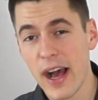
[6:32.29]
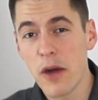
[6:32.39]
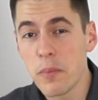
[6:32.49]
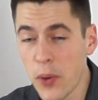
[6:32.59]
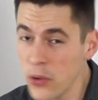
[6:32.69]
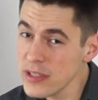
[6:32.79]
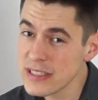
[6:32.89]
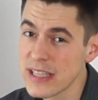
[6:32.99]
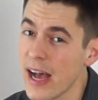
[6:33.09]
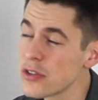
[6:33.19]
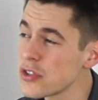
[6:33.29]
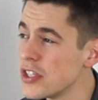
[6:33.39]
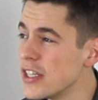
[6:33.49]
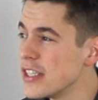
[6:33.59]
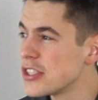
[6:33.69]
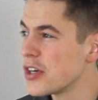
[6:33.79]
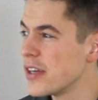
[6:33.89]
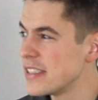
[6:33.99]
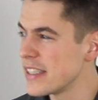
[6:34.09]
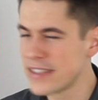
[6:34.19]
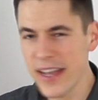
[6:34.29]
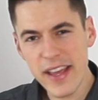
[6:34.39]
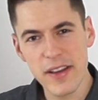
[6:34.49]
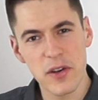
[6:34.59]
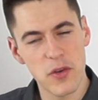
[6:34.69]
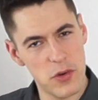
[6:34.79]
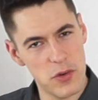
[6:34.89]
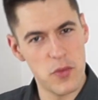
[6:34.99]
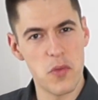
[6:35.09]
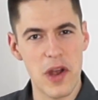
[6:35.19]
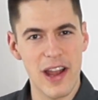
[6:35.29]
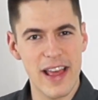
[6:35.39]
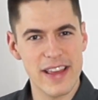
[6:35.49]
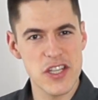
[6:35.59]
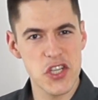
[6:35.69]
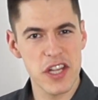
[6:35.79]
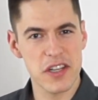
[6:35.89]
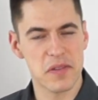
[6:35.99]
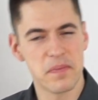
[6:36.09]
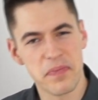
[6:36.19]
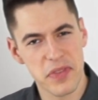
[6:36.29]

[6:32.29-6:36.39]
I'll point this out so he says, hey, we're like each other.